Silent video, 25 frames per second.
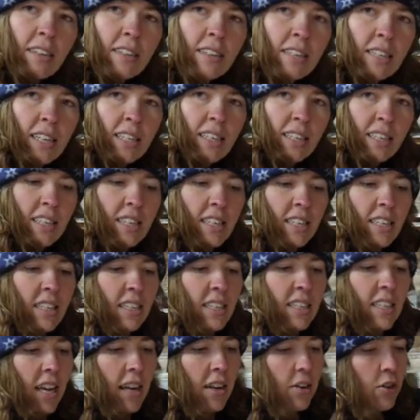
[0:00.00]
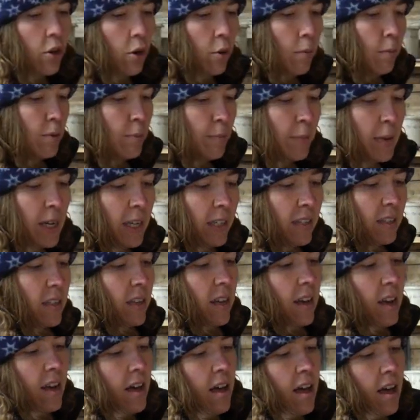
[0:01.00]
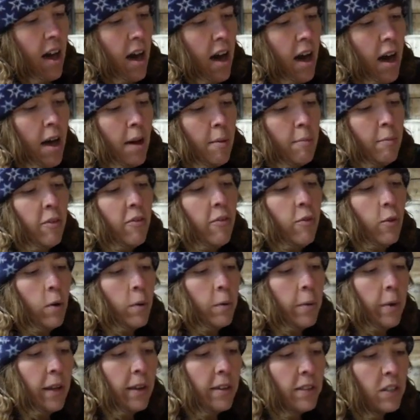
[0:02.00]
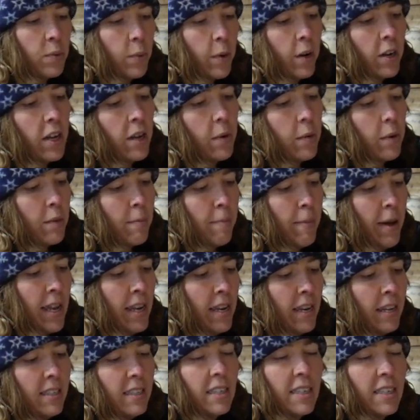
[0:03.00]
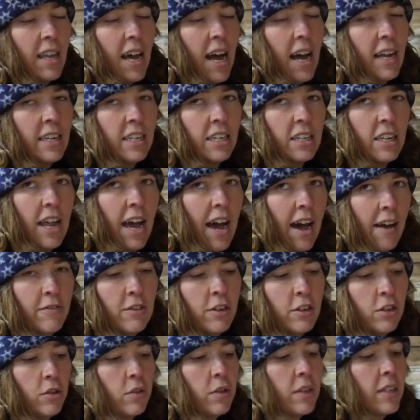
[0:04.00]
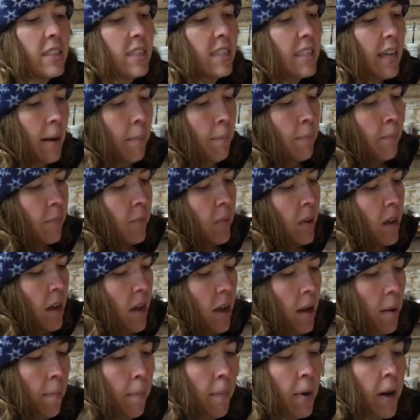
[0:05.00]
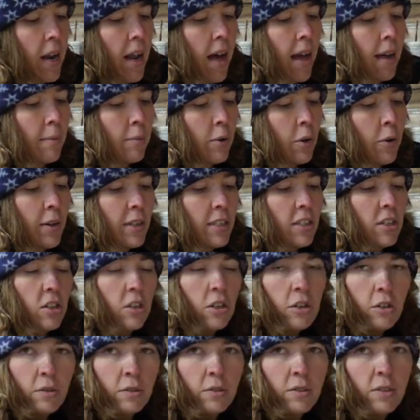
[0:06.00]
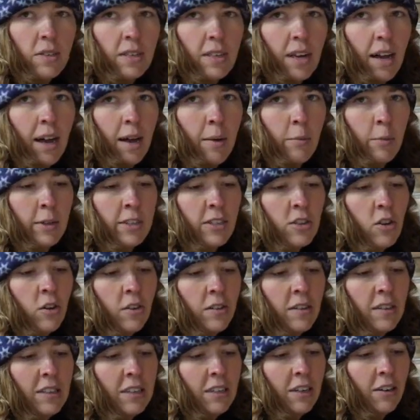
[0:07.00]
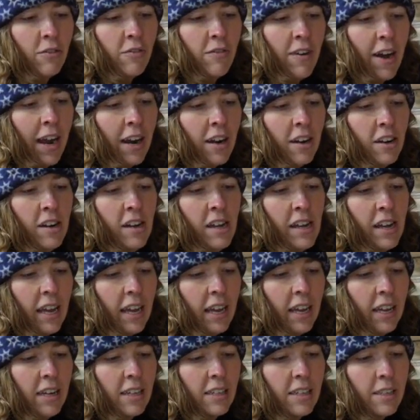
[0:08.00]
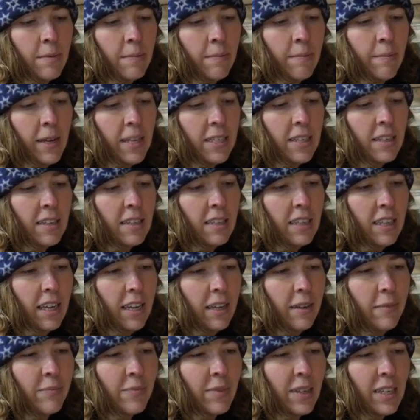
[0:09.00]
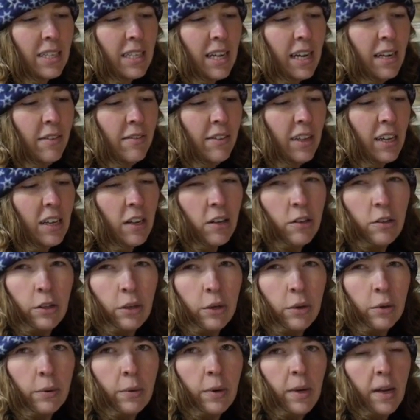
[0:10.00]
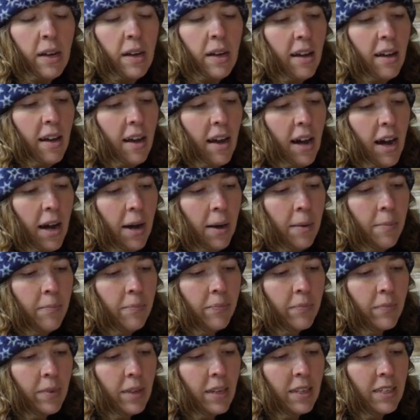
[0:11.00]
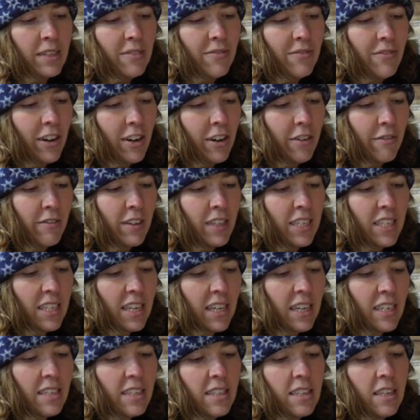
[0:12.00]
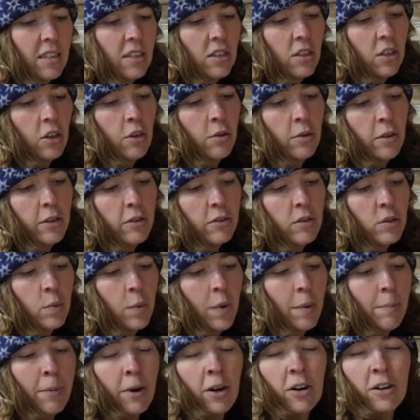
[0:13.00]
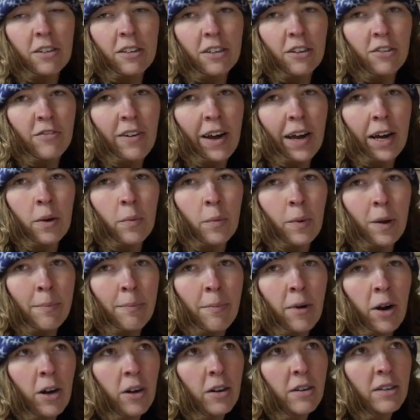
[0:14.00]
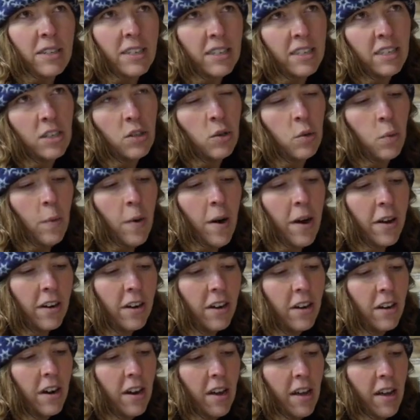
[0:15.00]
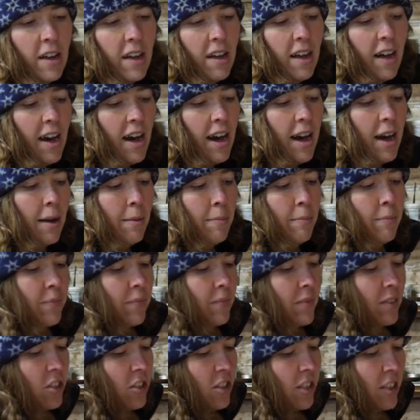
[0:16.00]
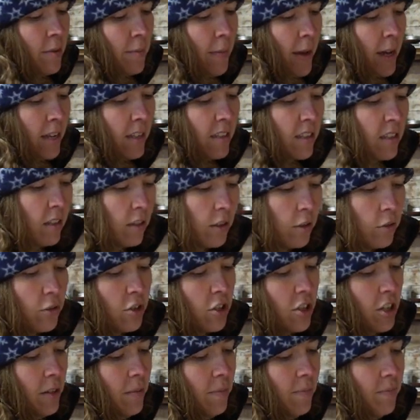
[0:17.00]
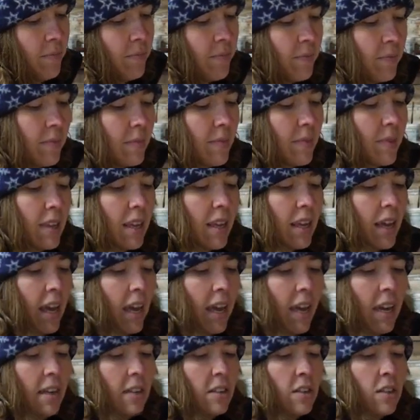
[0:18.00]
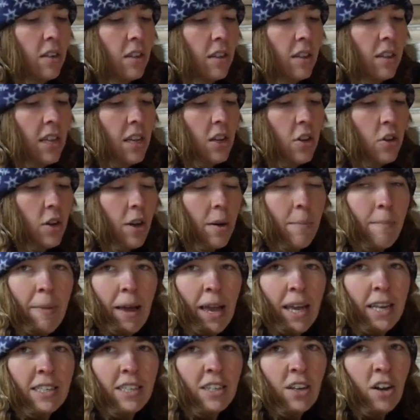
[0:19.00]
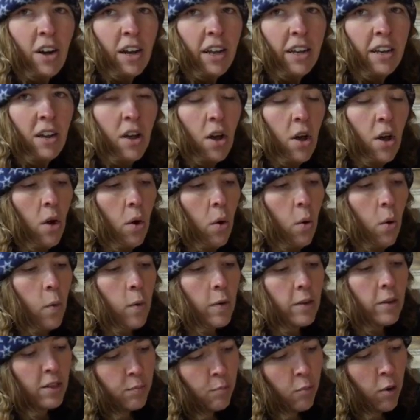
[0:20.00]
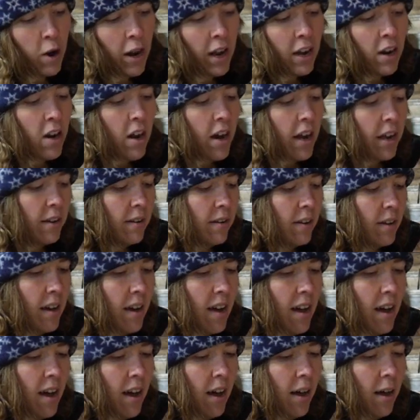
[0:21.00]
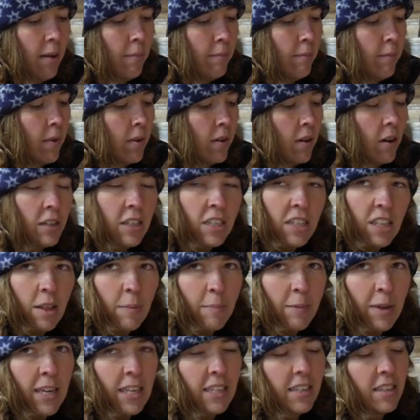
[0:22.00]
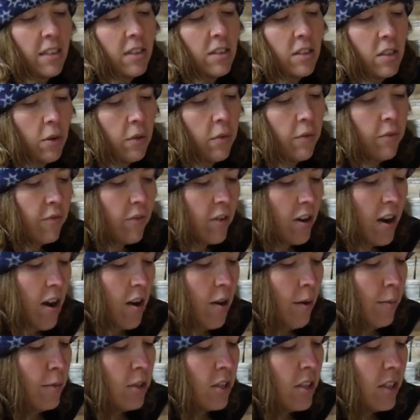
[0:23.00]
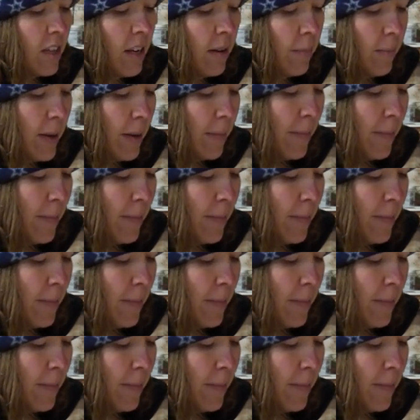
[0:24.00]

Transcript: since this is a domed piece, um, before when I was working with pendants, I didn't have to do this step, but I'm going to use um, what's called Klyr-Fire, and it's basically, it's kind of like a glue. Um, it's very viscous, so you use one part Klyr-Fire, one part distilled water, um, just to make a solution, and then you can paint it on or spray it on um, onto the piece. So for now, I'm just gonna be